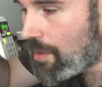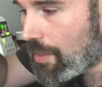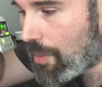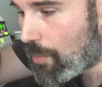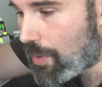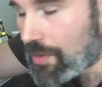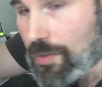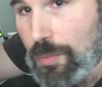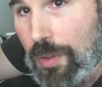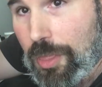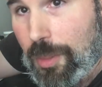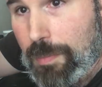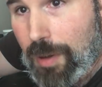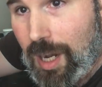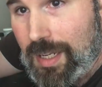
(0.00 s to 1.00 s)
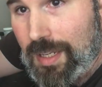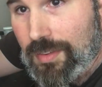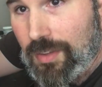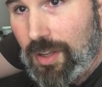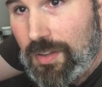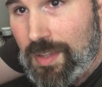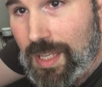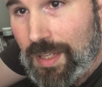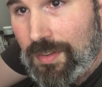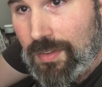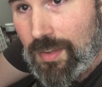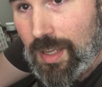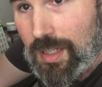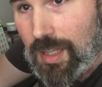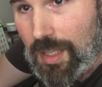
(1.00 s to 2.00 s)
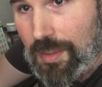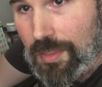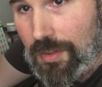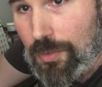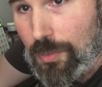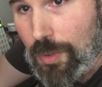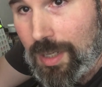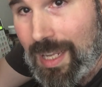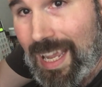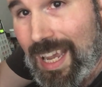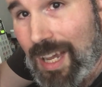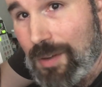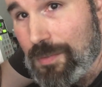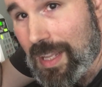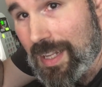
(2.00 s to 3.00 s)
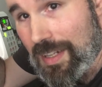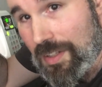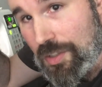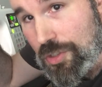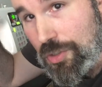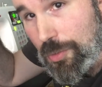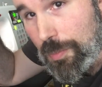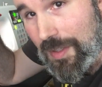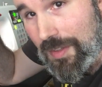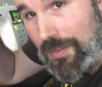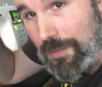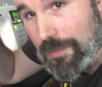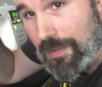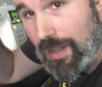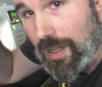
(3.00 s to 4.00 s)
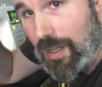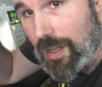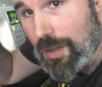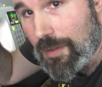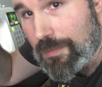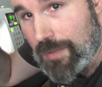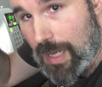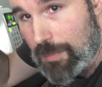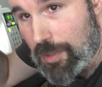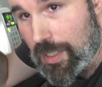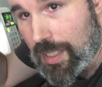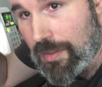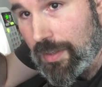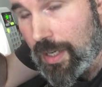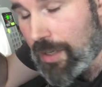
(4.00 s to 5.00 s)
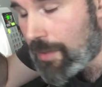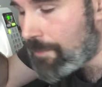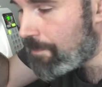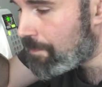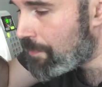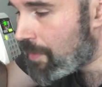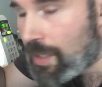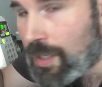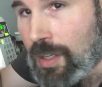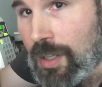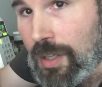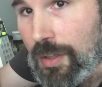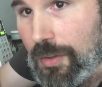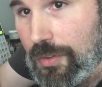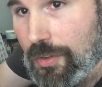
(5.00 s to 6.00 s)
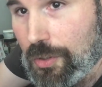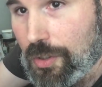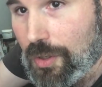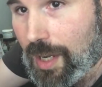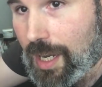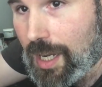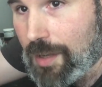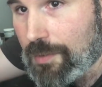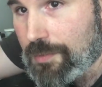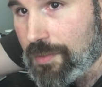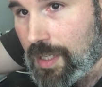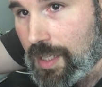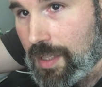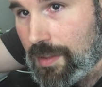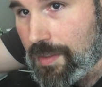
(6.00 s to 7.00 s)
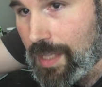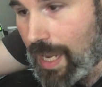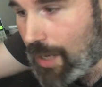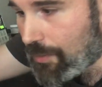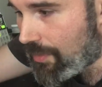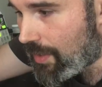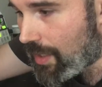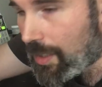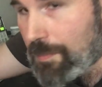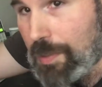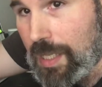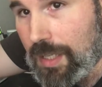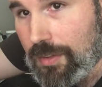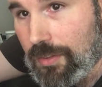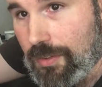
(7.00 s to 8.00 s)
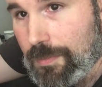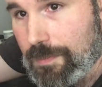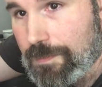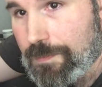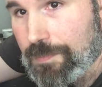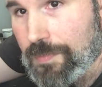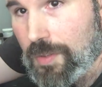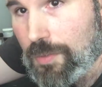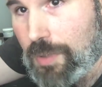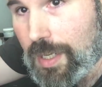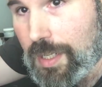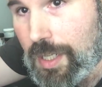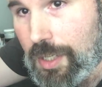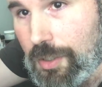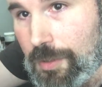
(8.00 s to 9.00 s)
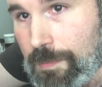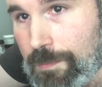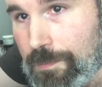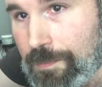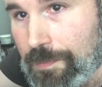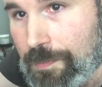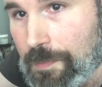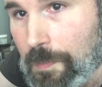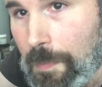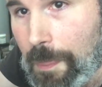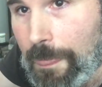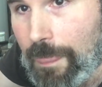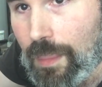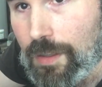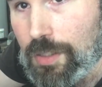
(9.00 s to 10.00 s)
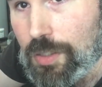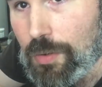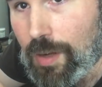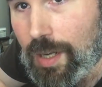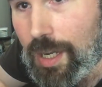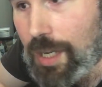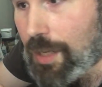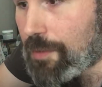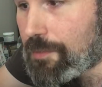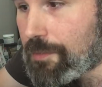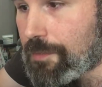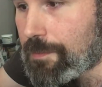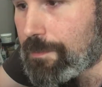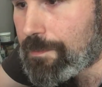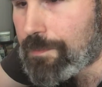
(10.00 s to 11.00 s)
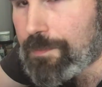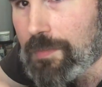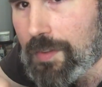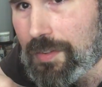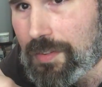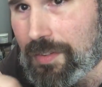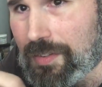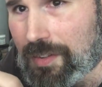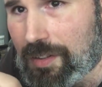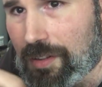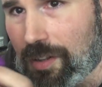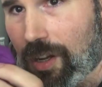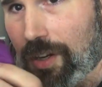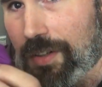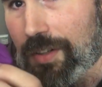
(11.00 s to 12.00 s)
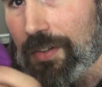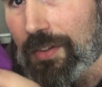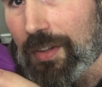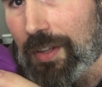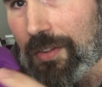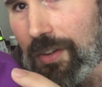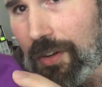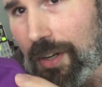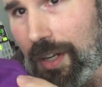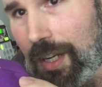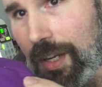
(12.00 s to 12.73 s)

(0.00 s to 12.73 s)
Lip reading: The ones with the pockets on the inside, like this one, have an additional piece of fabric in there. So you have the outside piece right here. You have, this is a little hard to see, sorry